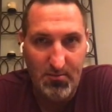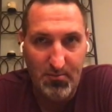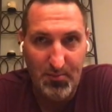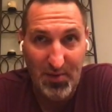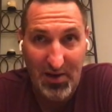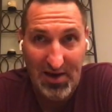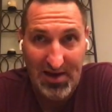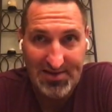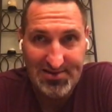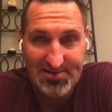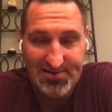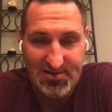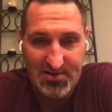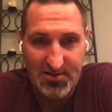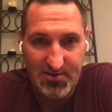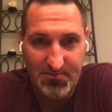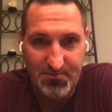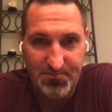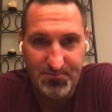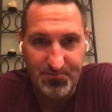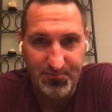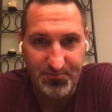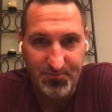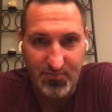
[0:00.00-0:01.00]
But
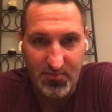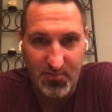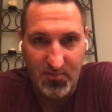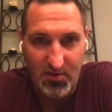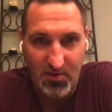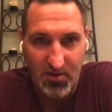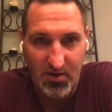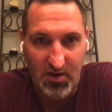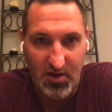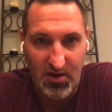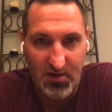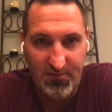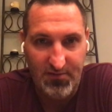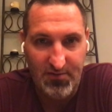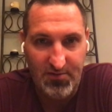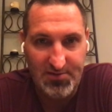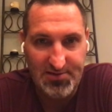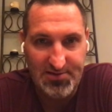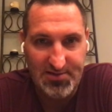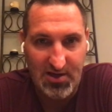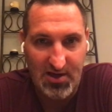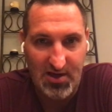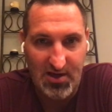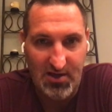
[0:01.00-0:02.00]
if you
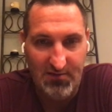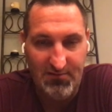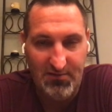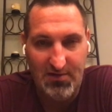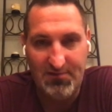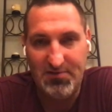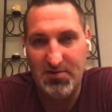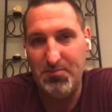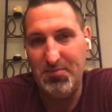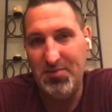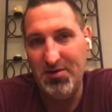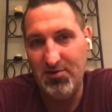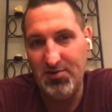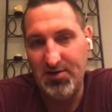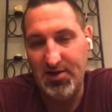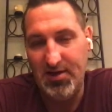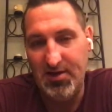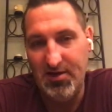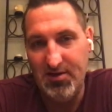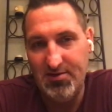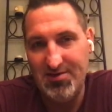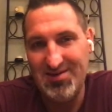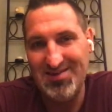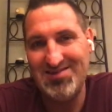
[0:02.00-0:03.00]
have the ability